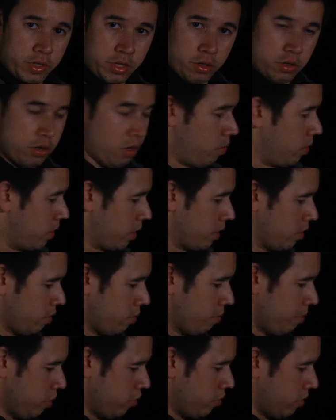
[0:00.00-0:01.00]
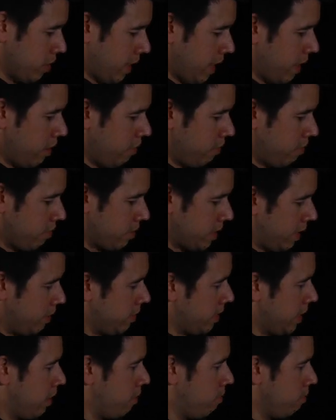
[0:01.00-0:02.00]
still going, the
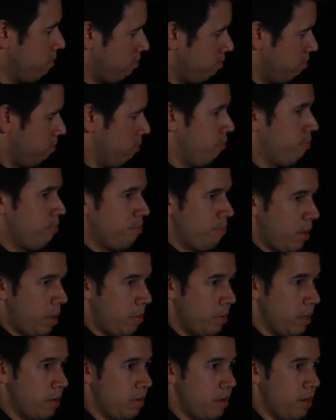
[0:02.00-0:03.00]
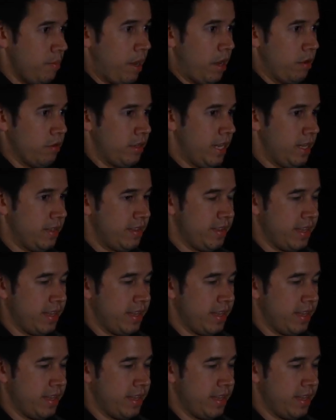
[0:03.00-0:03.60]
countdown, maybe in about 10